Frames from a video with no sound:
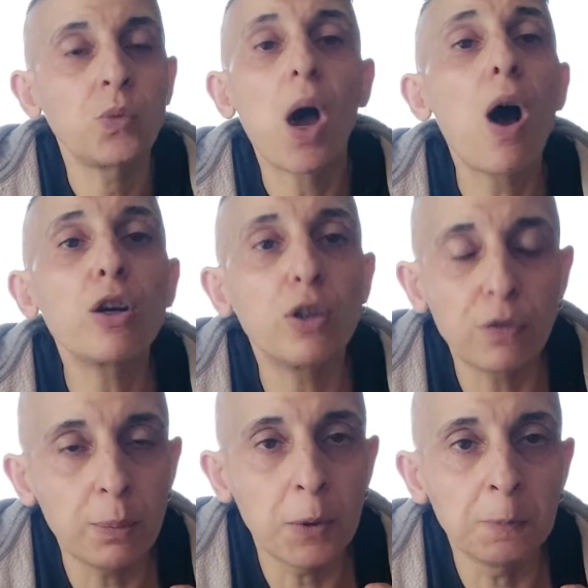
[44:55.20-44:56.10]
Our
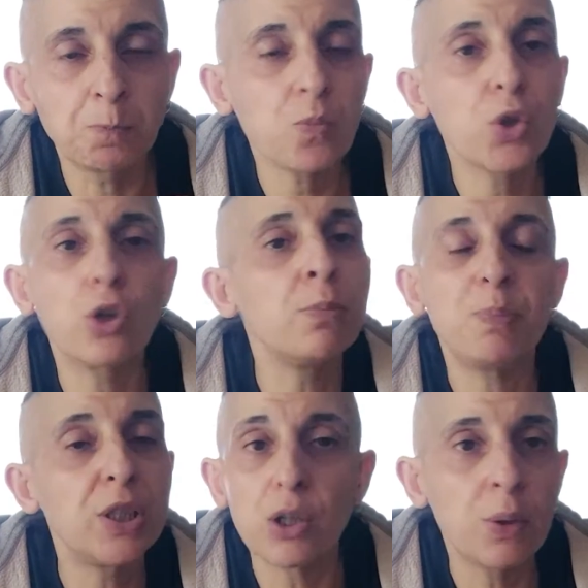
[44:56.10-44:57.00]
government couldn't be
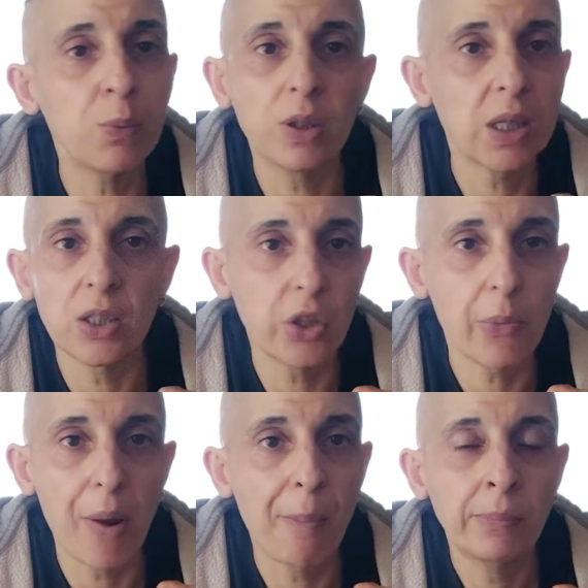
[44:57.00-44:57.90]
doing what they're
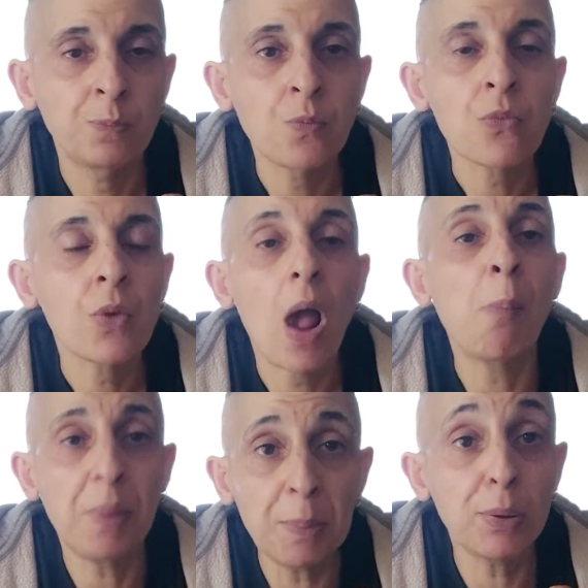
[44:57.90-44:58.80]
doing. And
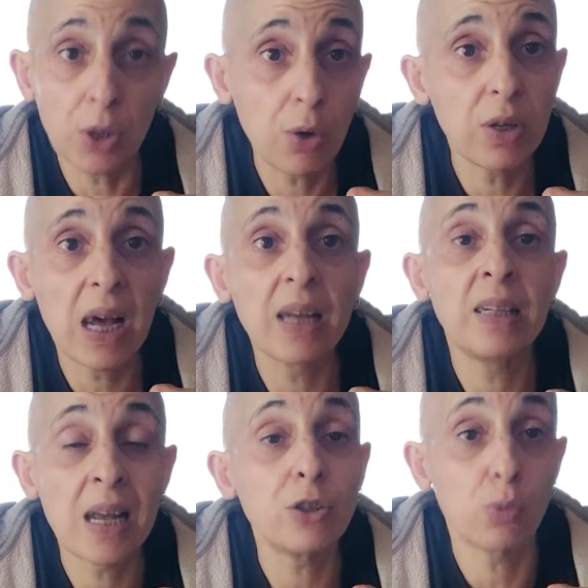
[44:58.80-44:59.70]
people know that. And
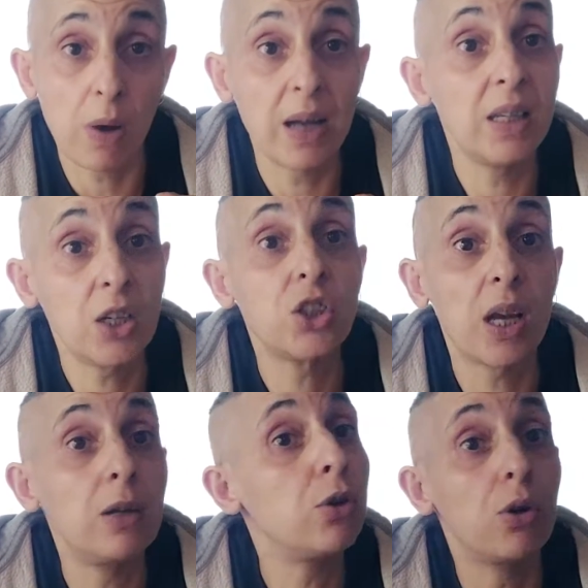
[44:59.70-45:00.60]
that's why they're
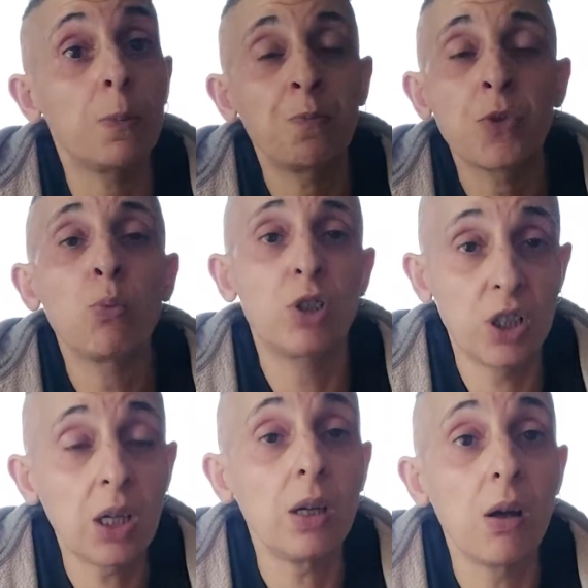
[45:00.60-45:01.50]
saying, look, we're
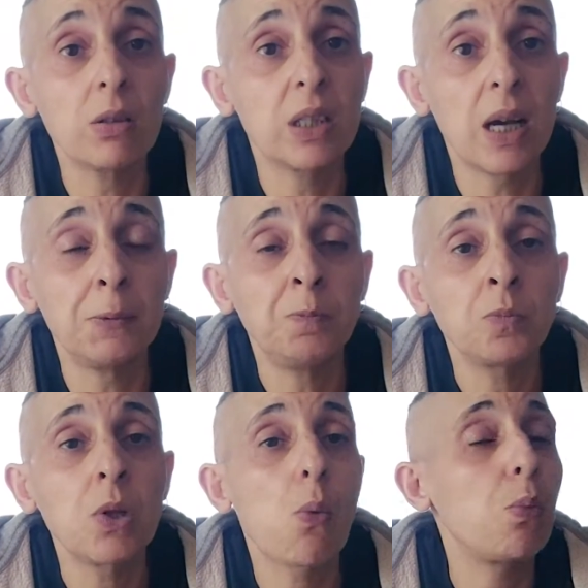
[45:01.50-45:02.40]
sick of lockdown.
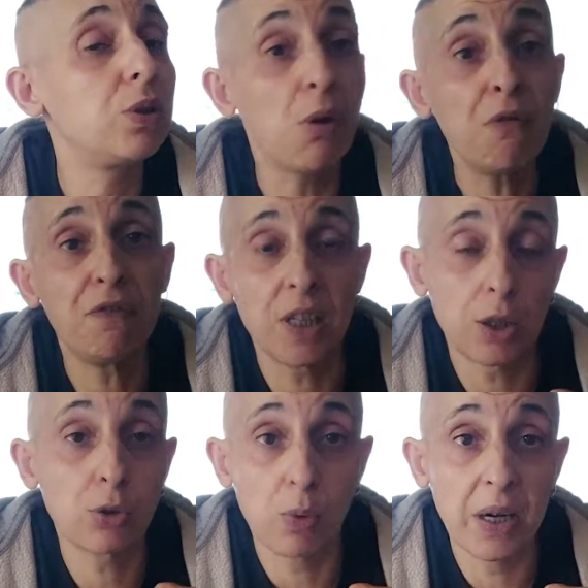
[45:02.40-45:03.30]
We don't think
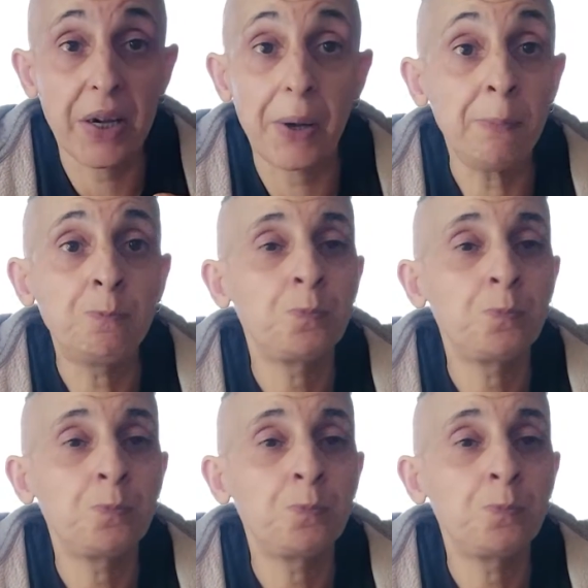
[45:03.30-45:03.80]
it's working.